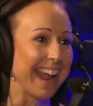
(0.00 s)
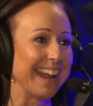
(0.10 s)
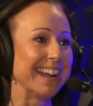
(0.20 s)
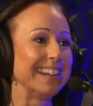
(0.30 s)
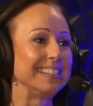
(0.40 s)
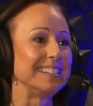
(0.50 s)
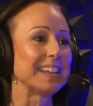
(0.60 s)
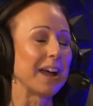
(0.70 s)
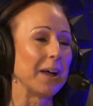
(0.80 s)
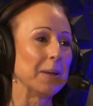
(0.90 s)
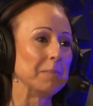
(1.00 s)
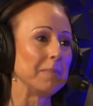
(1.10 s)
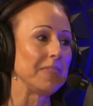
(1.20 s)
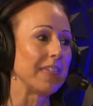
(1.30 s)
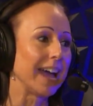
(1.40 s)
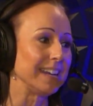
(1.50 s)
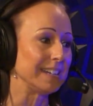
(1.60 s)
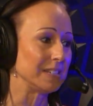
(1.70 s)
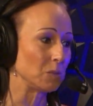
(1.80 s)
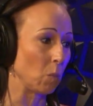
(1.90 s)
And that
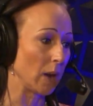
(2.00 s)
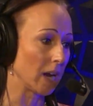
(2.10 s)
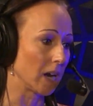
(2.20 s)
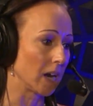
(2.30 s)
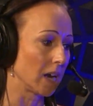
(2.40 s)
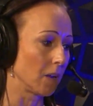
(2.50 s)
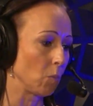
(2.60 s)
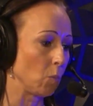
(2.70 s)
is where